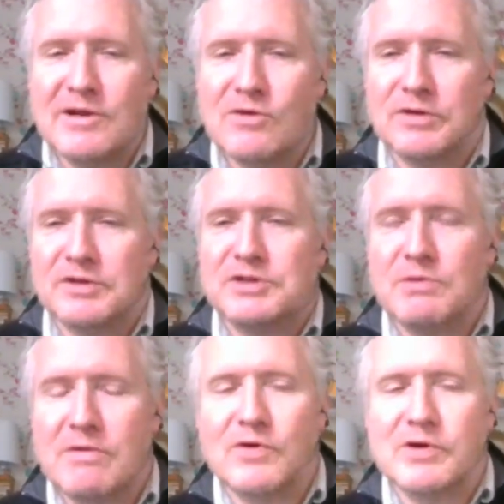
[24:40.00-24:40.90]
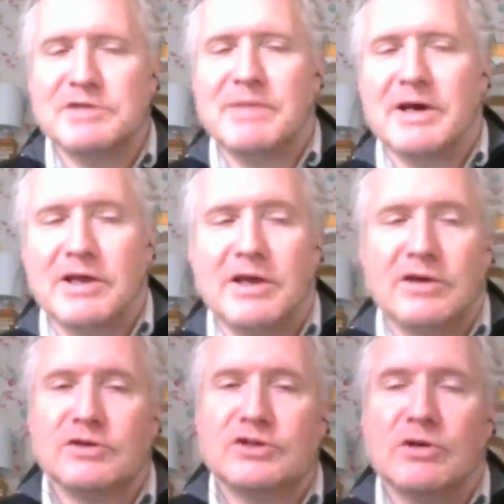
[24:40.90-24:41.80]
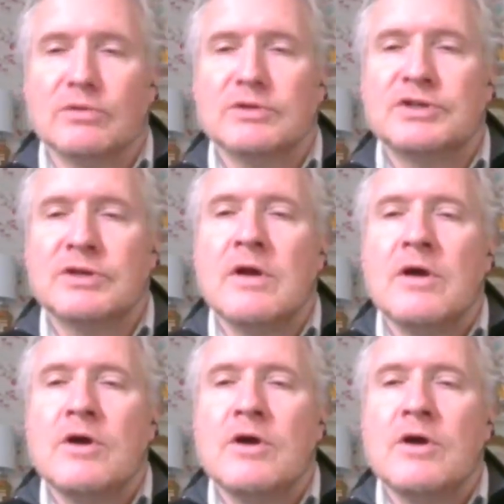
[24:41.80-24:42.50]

in order to avoid banking controls.